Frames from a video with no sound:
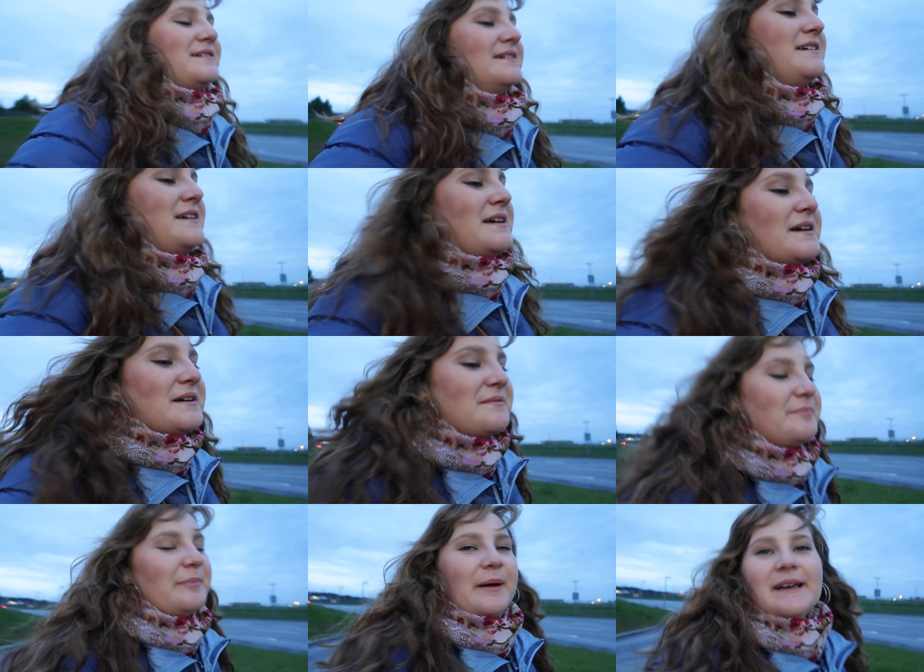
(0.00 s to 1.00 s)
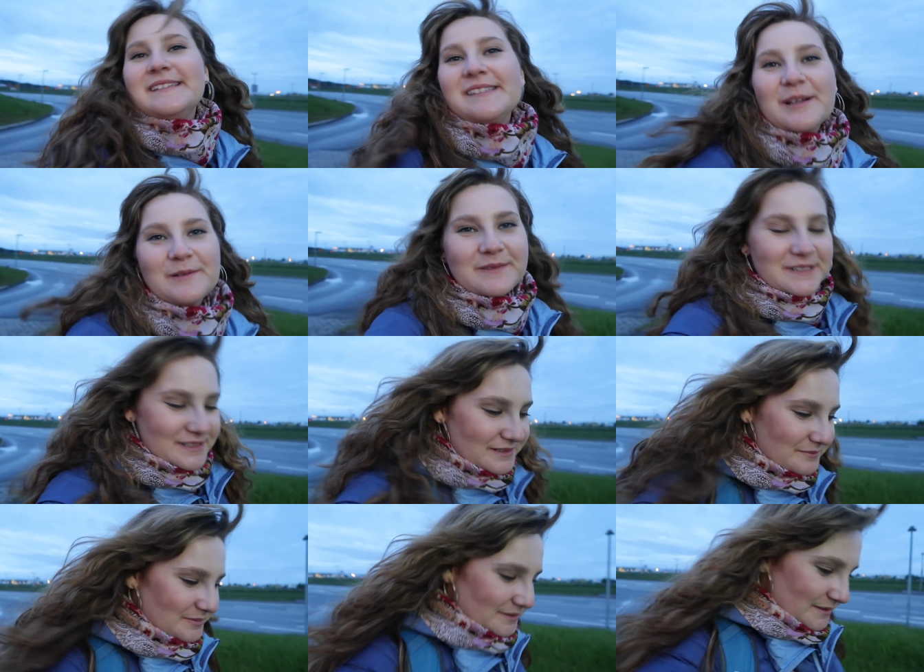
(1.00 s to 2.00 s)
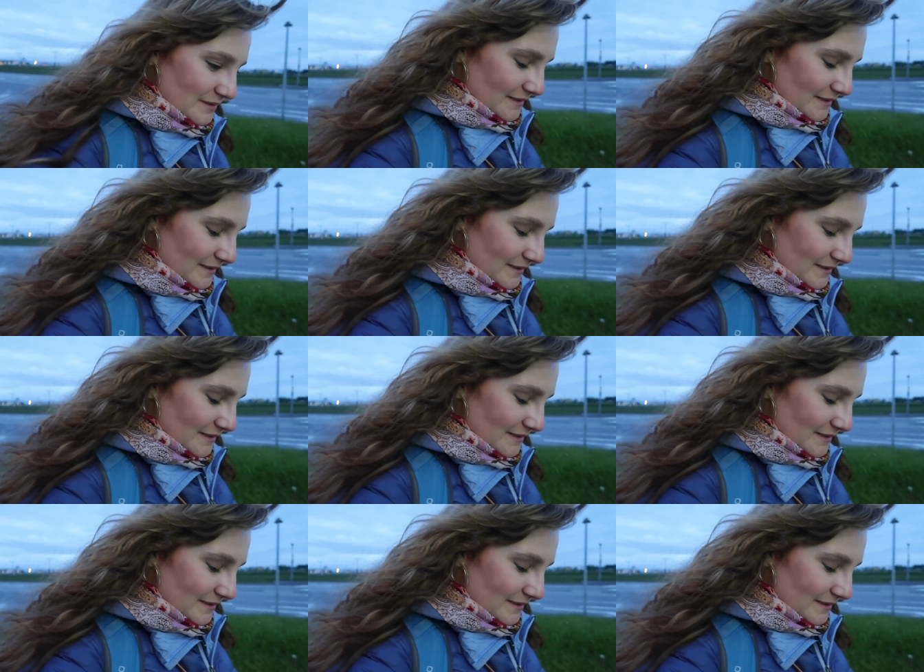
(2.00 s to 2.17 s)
the bus over to the Blue